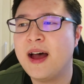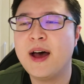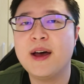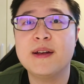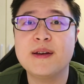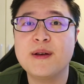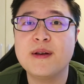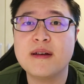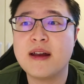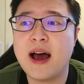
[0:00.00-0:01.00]

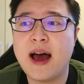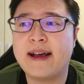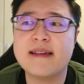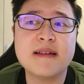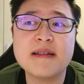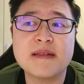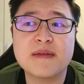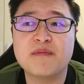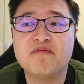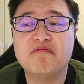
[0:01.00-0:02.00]
And I guess
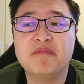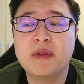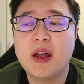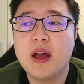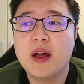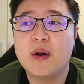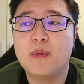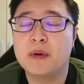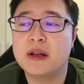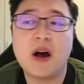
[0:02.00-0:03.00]
that's
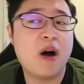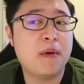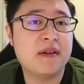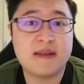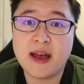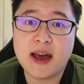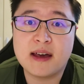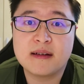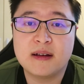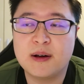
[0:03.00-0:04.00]
really all I want to say,
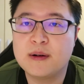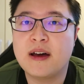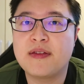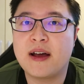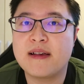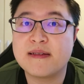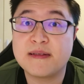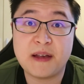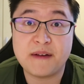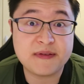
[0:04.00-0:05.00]
you know. I think I
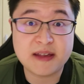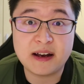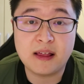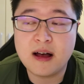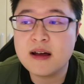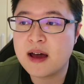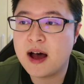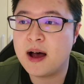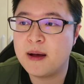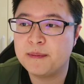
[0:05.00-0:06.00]
have said a lot.
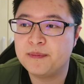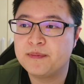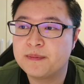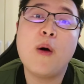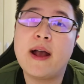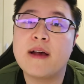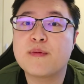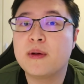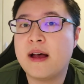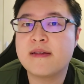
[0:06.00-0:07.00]
Oh, I guess
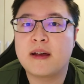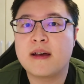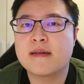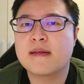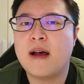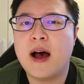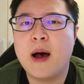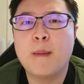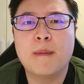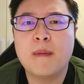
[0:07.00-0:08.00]
one last thing is
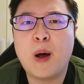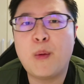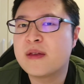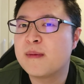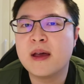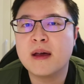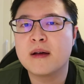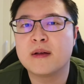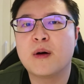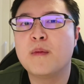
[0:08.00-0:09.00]
I want to be,
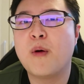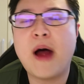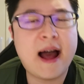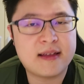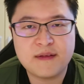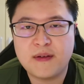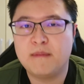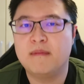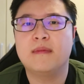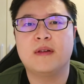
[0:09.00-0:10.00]
you know, more active
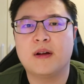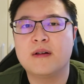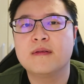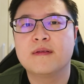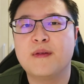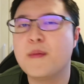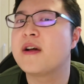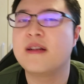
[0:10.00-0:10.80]
and, you know, feel more